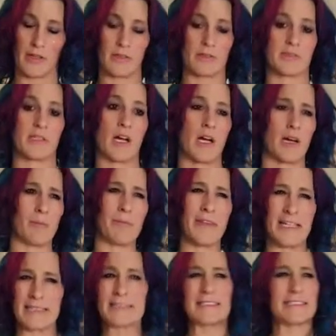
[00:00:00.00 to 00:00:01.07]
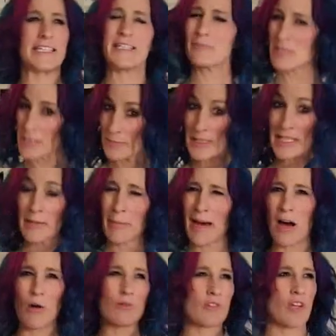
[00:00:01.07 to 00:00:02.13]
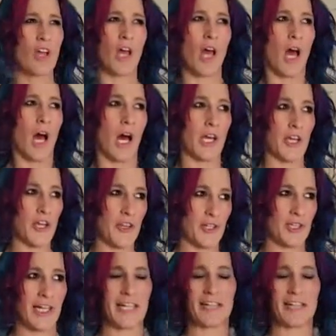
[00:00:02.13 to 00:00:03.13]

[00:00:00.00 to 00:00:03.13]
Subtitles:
things that seemed to be about another